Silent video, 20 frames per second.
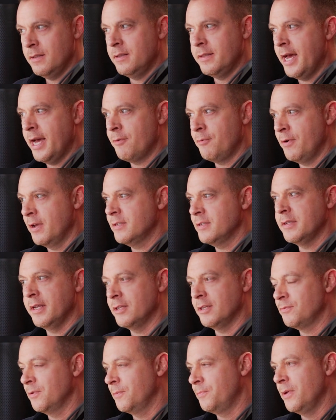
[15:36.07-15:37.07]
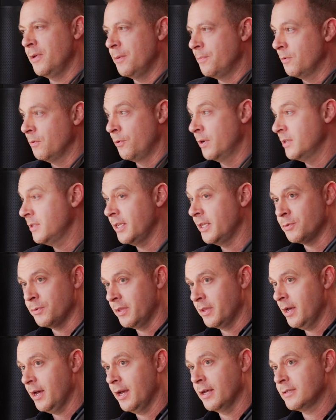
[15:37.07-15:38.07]
that resonates with people. It resonates
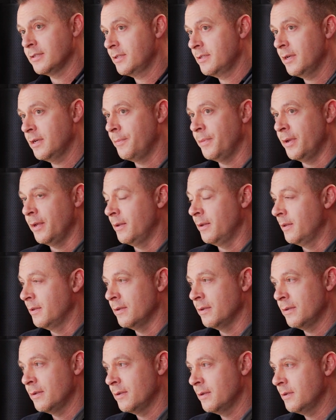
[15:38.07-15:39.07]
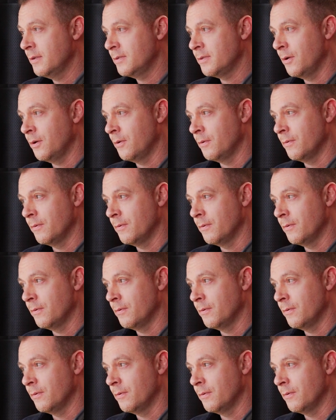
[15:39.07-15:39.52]
with us. I mean, so